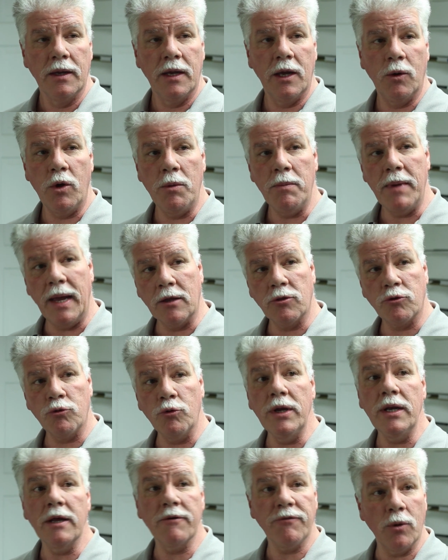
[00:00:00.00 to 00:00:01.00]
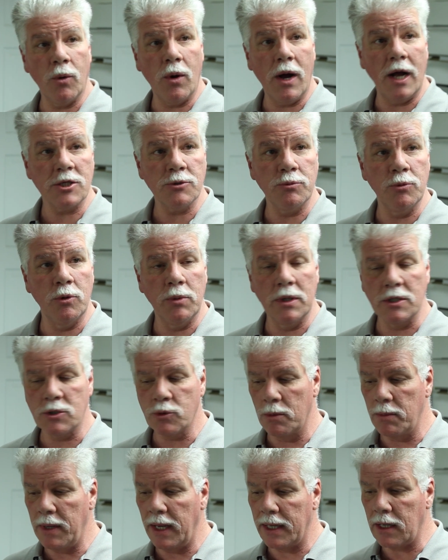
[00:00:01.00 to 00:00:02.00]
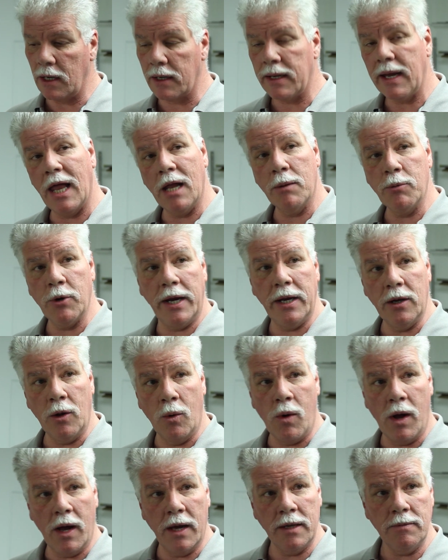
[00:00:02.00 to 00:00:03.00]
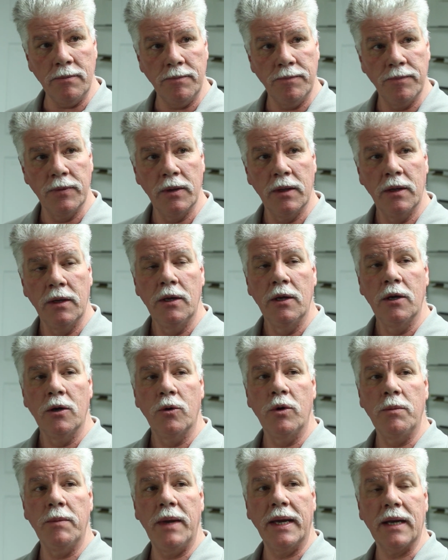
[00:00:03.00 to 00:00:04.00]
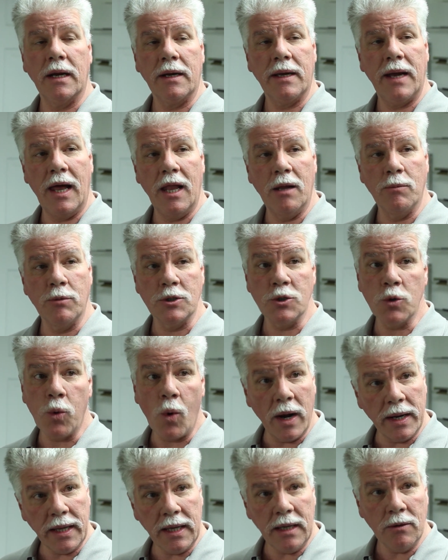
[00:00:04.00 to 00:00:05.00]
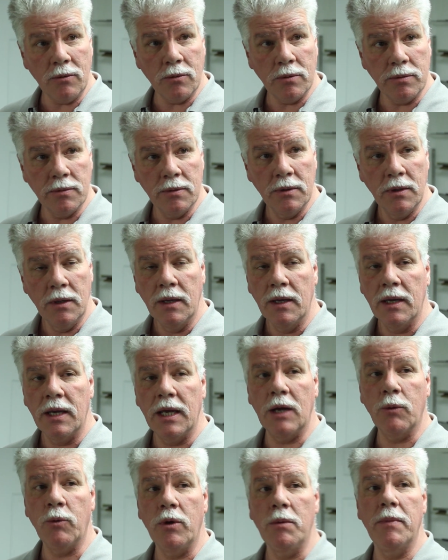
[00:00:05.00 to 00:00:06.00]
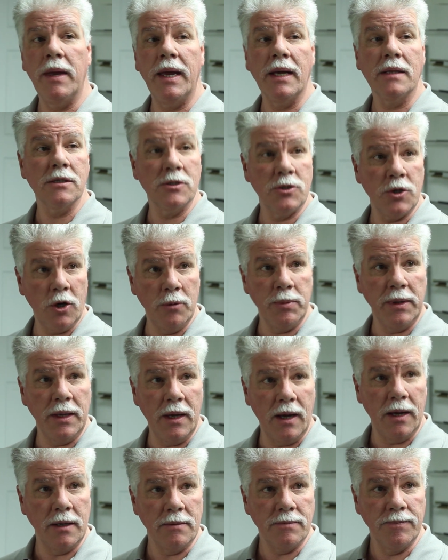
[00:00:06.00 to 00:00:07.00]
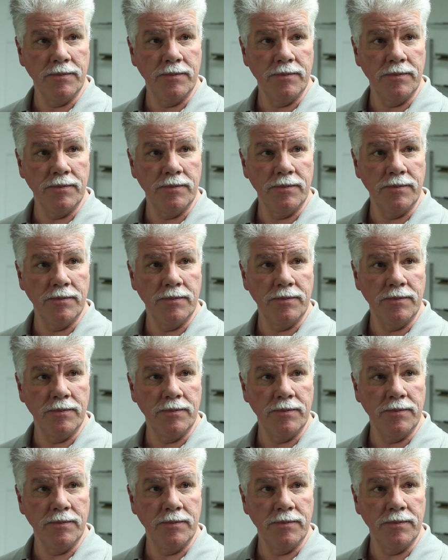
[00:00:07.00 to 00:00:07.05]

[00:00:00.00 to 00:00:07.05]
And we make 3 different watch movements. We make our caliber 801, we make our caliber 20, and we make the tourbillon.